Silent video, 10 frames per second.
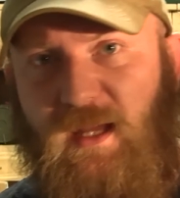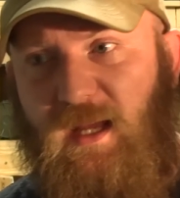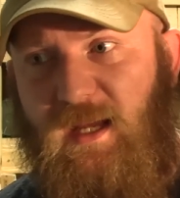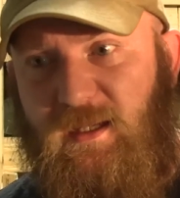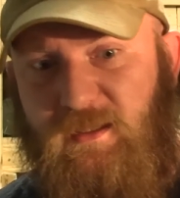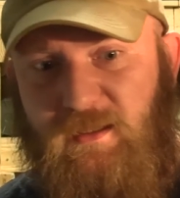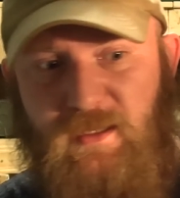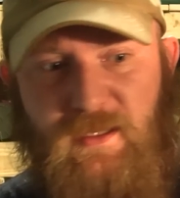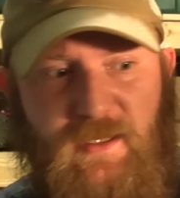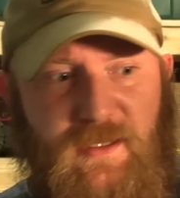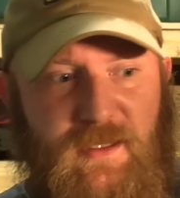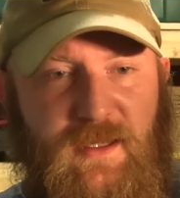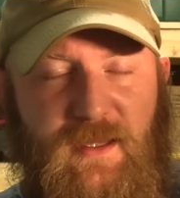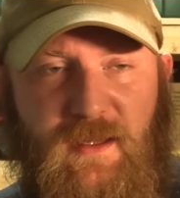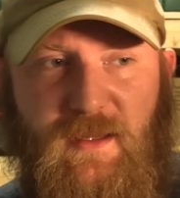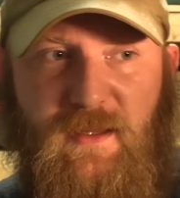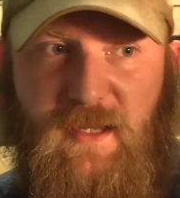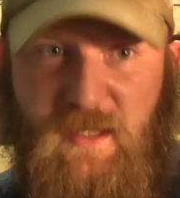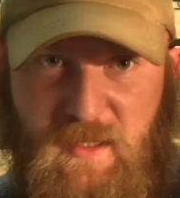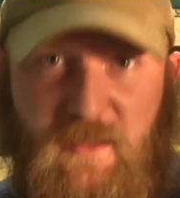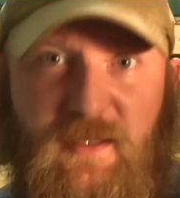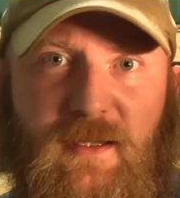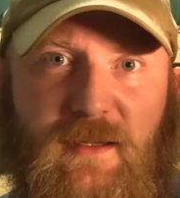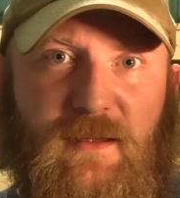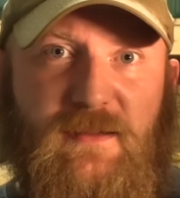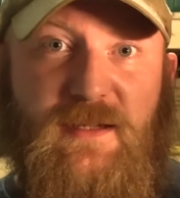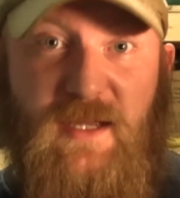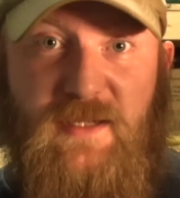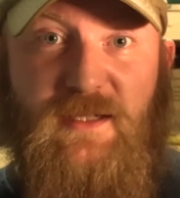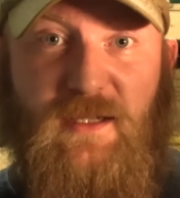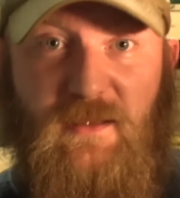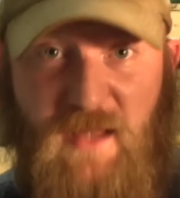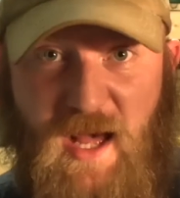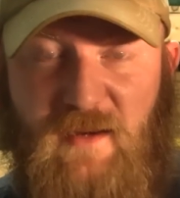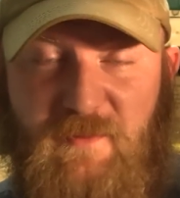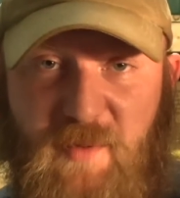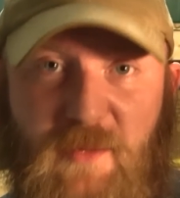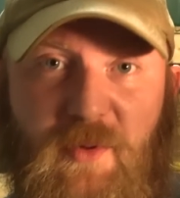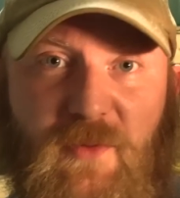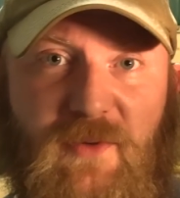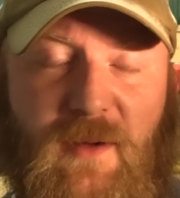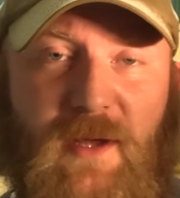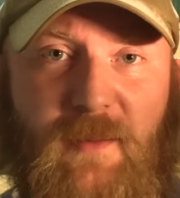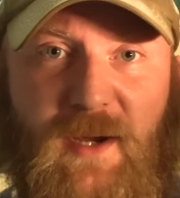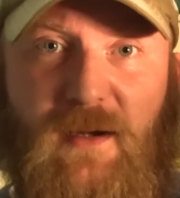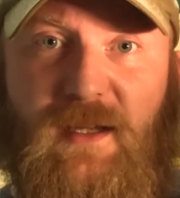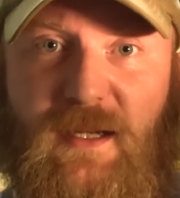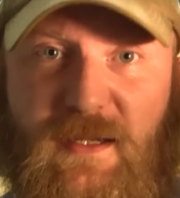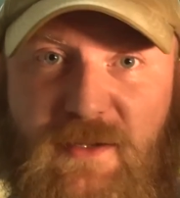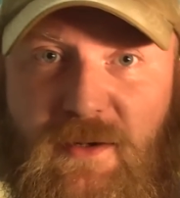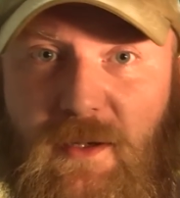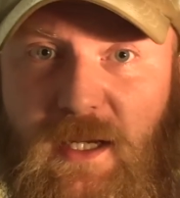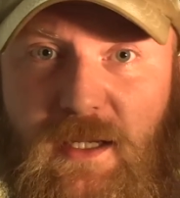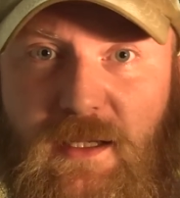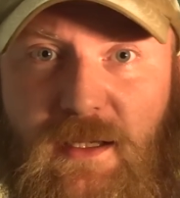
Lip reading: And in it, it discusses a lot of people from American history.